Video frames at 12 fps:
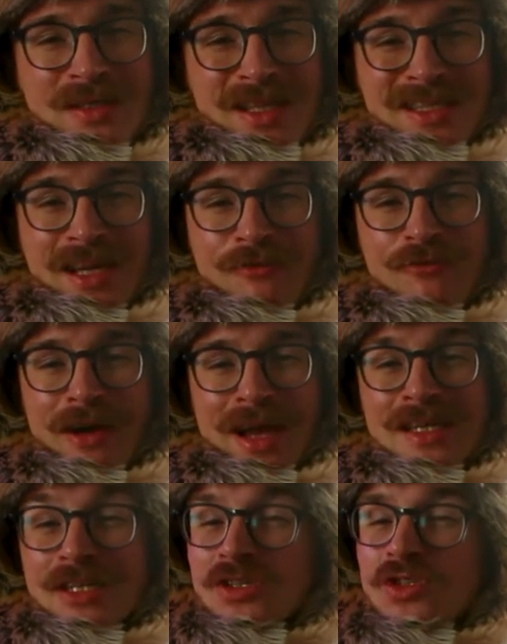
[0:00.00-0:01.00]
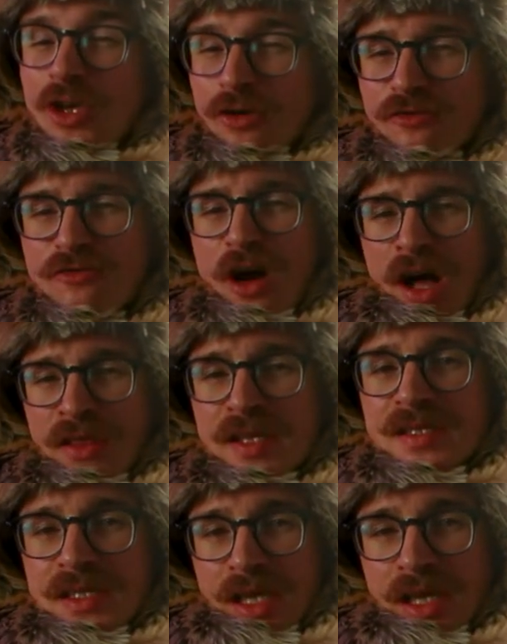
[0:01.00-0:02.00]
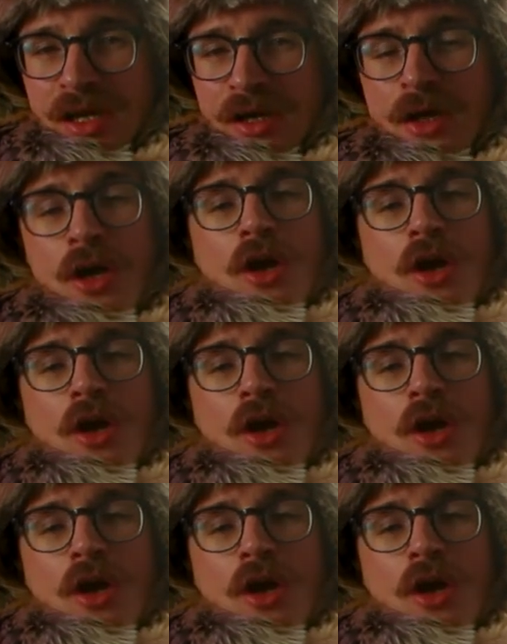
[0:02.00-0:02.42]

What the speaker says: that I've read so far this year,